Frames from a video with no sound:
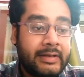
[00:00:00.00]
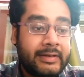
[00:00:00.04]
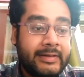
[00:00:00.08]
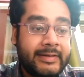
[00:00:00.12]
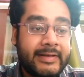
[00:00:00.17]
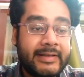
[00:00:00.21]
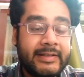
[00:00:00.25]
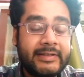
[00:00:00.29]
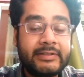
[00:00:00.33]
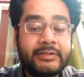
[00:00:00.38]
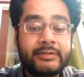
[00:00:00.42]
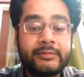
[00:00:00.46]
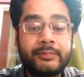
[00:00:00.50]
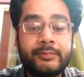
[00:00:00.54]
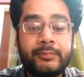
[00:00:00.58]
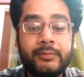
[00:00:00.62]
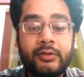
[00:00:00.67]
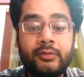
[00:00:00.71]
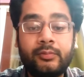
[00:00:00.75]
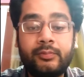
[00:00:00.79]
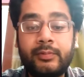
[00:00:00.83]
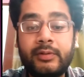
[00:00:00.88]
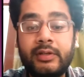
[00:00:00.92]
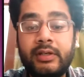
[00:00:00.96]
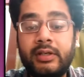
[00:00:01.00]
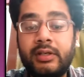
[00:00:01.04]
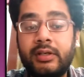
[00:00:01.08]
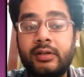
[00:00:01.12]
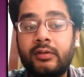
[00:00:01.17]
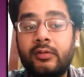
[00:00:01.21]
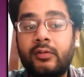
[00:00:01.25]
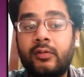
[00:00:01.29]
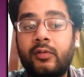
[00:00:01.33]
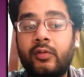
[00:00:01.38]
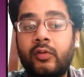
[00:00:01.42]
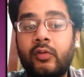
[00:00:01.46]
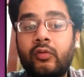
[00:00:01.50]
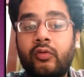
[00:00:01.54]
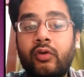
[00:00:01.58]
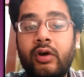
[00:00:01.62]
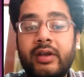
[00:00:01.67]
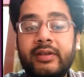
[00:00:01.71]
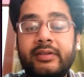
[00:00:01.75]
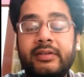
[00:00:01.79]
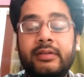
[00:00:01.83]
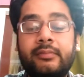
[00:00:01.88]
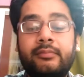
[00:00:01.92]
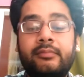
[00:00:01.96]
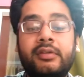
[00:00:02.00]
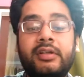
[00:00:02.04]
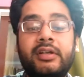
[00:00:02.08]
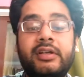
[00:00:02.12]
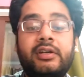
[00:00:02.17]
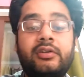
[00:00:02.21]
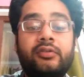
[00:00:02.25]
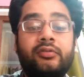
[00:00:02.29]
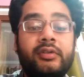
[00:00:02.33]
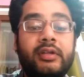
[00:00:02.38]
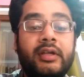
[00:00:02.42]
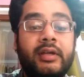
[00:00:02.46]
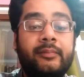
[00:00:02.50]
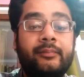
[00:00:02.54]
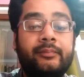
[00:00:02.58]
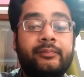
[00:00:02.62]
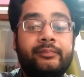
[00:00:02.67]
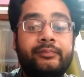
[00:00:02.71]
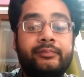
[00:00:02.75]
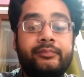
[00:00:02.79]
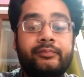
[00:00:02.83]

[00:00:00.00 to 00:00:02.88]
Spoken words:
Trust people who are similar to them.